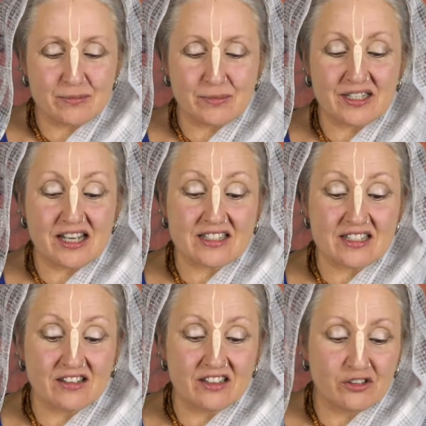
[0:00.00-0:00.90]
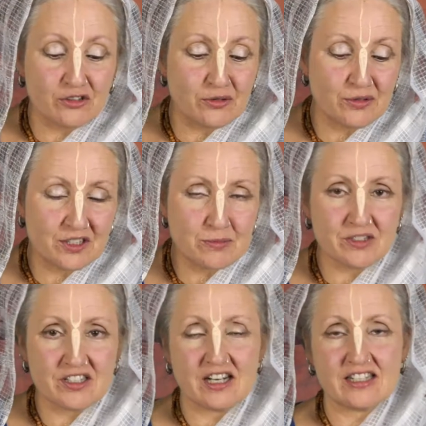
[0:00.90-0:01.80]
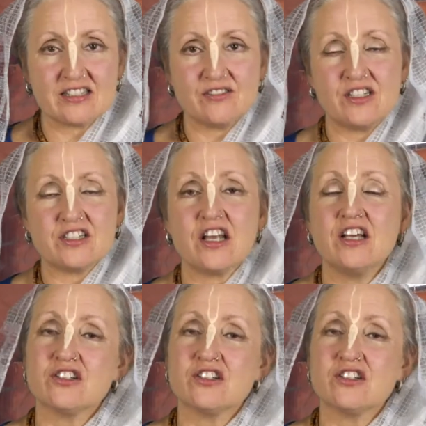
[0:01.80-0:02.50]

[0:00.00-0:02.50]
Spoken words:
but he has nothing to do with his material activities.